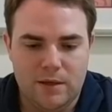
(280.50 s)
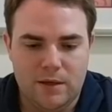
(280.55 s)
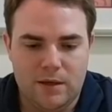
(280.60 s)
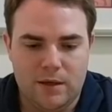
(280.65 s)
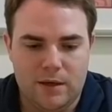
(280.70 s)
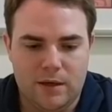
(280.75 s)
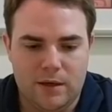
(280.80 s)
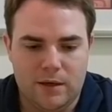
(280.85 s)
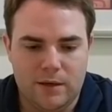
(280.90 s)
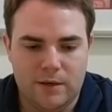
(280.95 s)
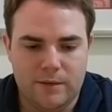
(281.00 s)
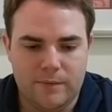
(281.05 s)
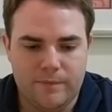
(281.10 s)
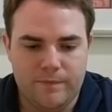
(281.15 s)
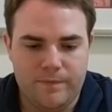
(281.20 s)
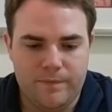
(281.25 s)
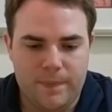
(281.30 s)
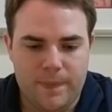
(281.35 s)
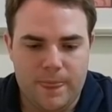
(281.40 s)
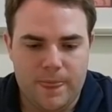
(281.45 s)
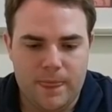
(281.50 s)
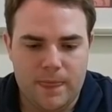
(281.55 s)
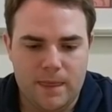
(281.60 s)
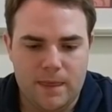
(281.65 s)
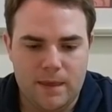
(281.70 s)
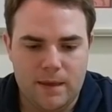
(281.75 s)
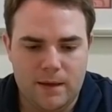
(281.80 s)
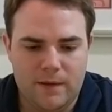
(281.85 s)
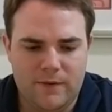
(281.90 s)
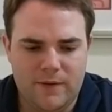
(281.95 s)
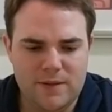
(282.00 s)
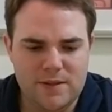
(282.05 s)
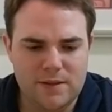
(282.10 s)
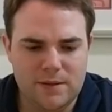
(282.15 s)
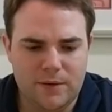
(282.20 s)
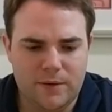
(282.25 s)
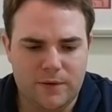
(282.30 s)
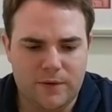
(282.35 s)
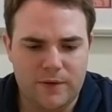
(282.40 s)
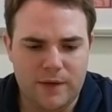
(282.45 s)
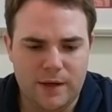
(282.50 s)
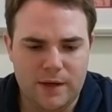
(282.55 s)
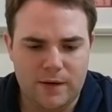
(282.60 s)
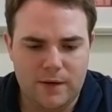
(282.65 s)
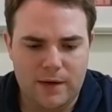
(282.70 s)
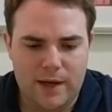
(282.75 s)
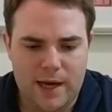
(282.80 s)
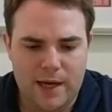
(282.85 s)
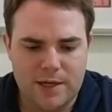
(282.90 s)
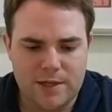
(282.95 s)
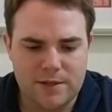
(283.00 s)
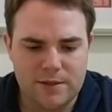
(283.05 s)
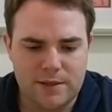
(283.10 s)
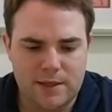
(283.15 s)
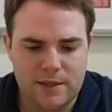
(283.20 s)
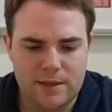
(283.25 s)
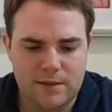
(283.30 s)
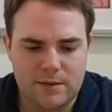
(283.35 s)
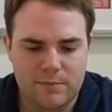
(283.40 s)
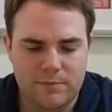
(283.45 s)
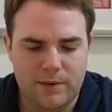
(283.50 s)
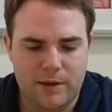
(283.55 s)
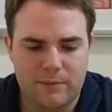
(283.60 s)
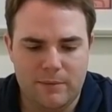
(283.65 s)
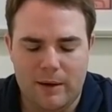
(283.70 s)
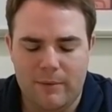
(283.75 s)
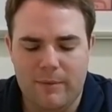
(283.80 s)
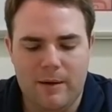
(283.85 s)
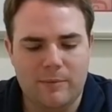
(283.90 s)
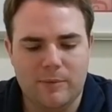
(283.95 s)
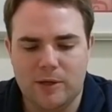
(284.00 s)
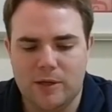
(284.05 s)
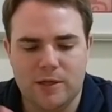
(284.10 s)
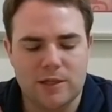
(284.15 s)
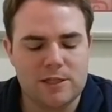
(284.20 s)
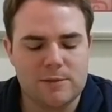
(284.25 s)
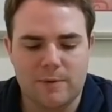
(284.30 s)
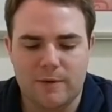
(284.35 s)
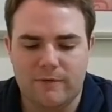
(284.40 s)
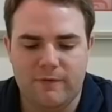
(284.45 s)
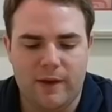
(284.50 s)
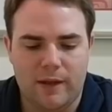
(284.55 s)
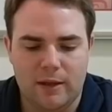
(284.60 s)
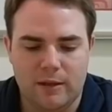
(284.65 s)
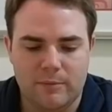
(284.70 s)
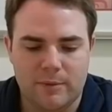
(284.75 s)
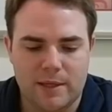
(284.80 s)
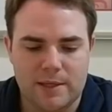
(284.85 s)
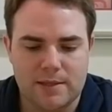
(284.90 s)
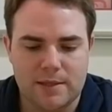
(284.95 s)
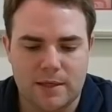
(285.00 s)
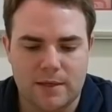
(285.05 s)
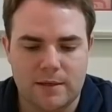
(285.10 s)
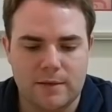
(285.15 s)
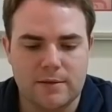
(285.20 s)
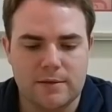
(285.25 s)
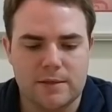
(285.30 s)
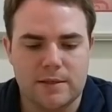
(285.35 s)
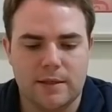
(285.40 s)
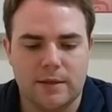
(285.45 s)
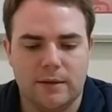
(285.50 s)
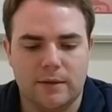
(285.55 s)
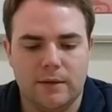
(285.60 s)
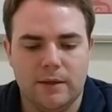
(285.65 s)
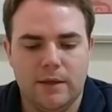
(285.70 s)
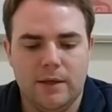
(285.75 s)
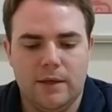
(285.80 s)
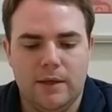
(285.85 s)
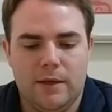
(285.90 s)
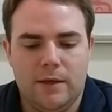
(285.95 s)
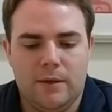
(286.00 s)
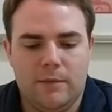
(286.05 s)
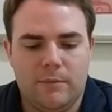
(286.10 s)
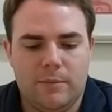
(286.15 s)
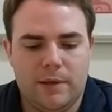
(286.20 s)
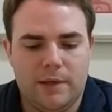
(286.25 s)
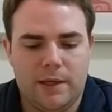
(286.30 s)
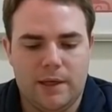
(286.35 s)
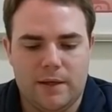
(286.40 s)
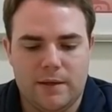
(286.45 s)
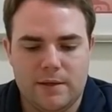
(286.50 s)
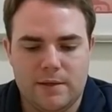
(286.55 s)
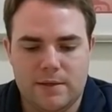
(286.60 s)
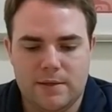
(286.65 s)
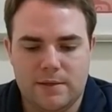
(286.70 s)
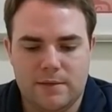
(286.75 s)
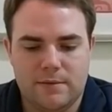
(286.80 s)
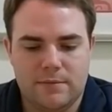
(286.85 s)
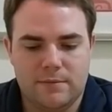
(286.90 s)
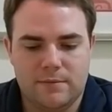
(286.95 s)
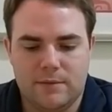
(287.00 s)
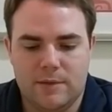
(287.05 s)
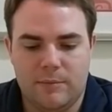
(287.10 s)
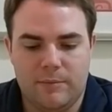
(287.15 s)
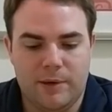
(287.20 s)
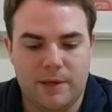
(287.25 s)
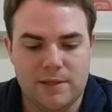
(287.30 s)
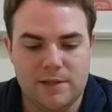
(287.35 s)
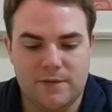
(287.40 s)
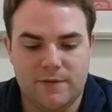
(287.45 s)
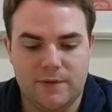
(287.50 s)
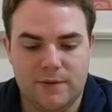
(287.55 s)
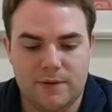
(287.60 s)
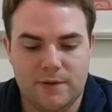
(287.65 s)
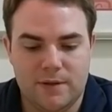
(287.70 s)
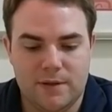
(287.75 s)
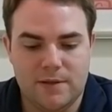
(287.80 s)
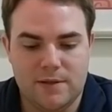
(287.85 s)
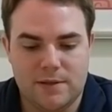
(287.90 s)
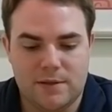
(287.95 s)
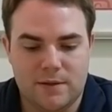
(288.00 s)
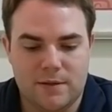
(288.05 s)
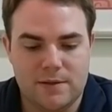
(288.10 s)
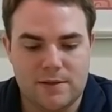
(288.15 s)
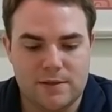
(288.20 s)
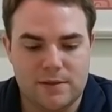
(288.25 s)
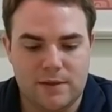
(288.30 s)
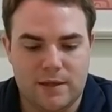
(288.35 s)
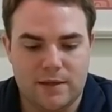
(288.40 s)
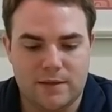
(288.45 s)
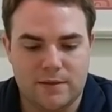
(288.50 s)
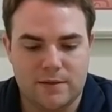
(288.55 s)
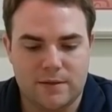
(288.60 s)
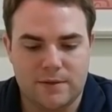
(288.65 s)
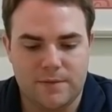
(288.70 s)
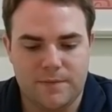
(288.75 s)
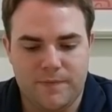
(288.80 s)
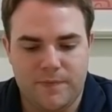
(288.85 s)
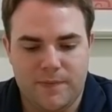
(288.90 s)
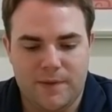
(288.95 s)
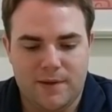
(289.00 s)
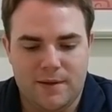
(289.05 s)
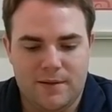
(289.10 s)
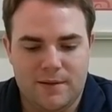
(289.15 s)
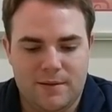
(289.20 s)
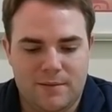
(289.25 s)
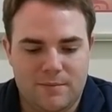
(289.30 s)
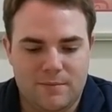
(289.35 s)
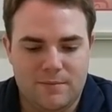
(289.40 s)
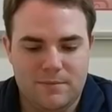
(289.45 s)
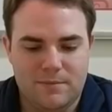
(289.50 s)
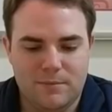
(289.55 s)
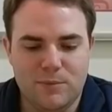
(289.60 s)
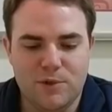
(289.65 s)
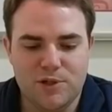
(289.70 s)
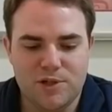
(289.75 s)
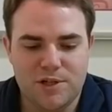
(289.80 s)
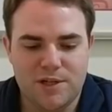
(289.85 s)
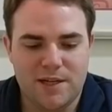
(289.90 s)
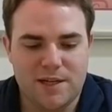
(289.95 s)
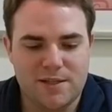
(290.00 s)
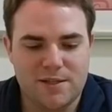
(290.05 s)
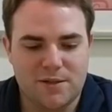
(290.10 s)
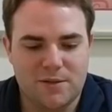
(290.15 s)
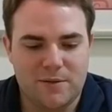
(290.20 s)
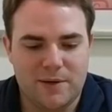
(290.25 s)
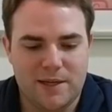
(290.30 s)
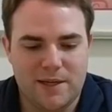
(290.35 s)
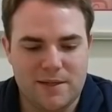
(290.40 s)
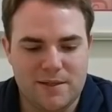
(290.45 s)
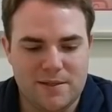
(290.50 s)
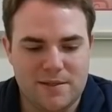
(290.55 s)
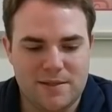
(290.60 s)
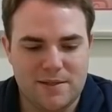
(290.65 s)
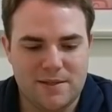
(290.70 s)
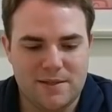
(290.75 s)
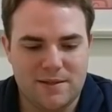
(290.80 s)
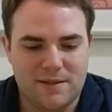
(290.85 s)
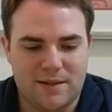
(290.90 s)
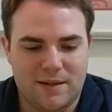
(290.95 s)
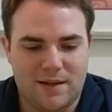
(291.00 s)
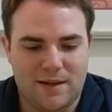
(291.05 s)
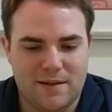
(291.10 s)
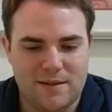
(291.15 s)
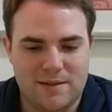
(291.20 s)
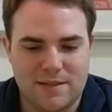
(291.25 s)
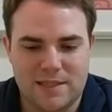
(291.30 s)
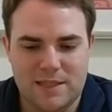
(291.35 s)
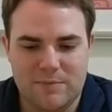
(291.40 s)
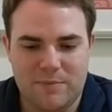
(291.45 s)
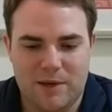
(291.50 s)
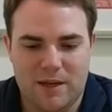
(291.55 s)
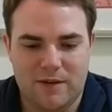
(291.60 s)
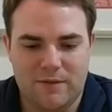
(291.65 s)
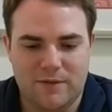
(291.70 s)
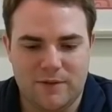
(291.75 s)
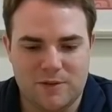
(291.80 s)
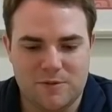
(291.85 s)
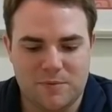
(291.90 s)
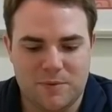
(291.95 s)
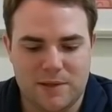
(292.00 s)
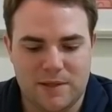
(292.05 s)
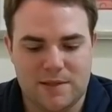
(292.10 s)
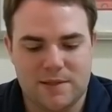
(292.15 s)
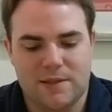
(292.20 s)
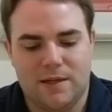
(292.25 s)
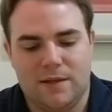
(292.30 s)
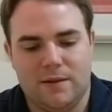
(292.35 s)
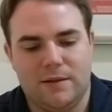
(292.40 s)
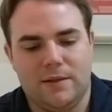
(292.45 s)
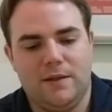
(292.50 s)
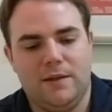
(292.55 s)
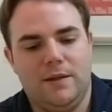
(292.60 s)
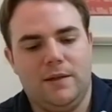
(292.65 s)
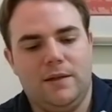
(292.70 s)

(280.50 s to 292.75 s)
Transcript: It feels a little thicker actually, but my memory could just be failing me. It's not a huge deal. But yeah, the buttons feel good. Start and selector, mushy as always, and the D-pad feels pretty solid.